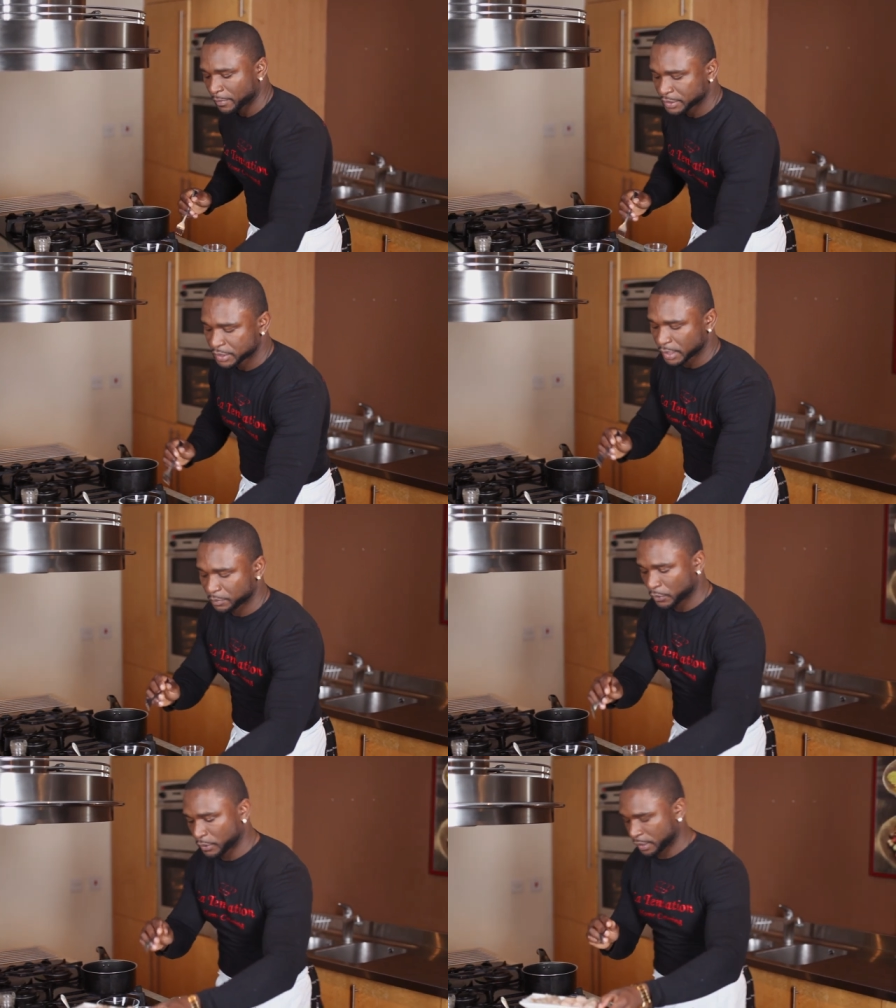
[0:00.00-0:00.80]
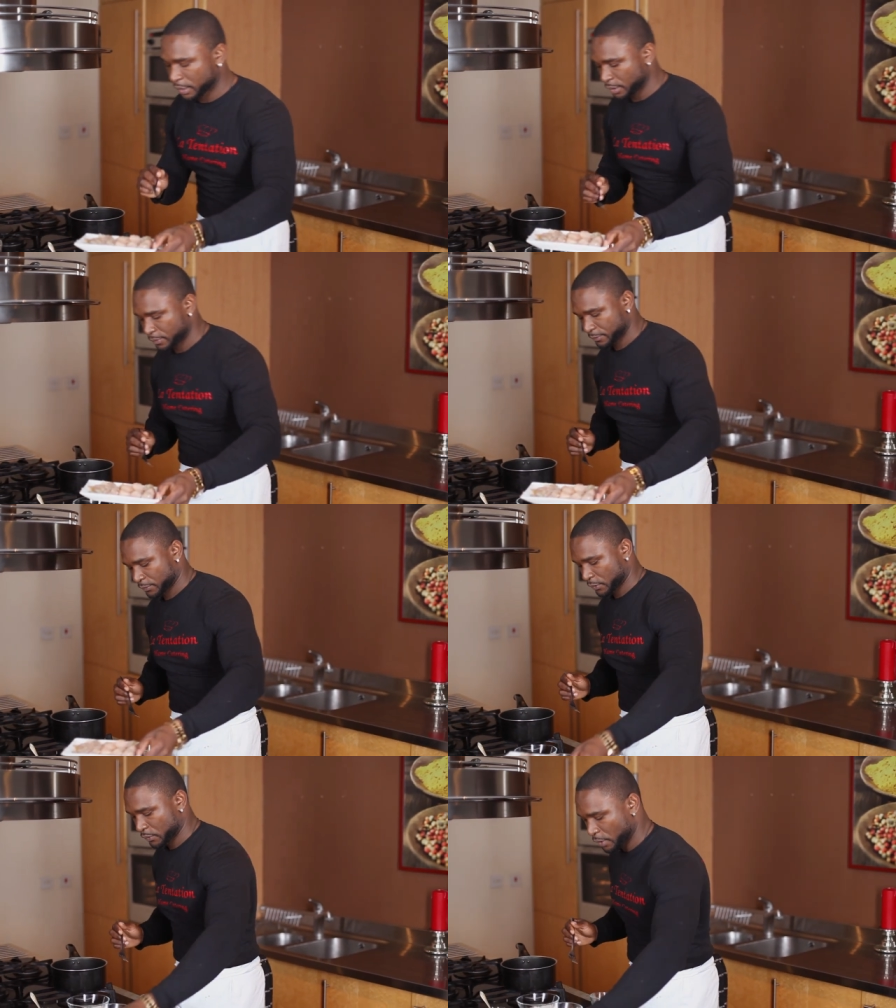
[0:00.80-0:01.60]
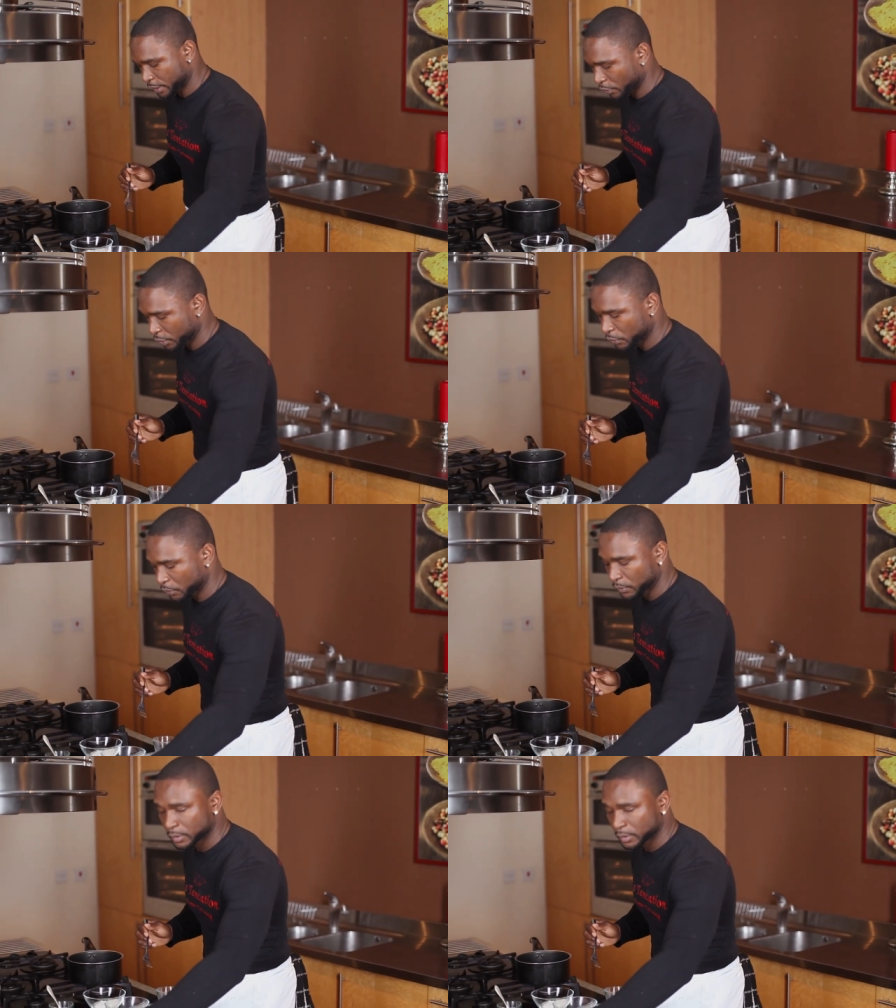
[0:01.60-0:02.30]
my chicken ball here. What I will do? I